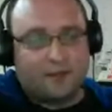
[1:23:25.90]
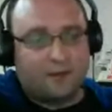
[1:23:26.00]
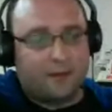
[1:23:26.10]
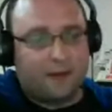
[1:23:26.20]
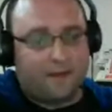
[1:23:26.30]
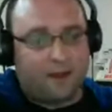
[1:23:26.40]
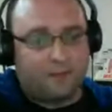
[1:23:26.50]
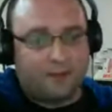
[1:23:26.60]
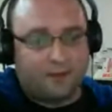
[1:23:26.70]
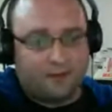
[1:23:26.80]
don't know about
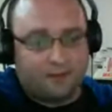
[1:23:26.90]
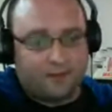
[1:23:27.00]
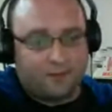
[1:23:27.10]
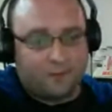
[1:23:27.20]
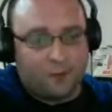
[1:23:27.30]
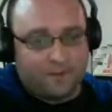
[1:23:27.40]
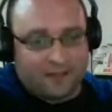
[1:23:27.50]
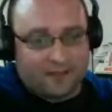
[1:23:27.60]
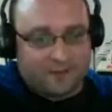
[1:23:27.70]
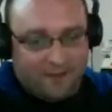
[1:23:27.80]
that, but okay.
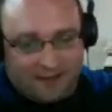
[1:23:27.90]
Wolfie Smith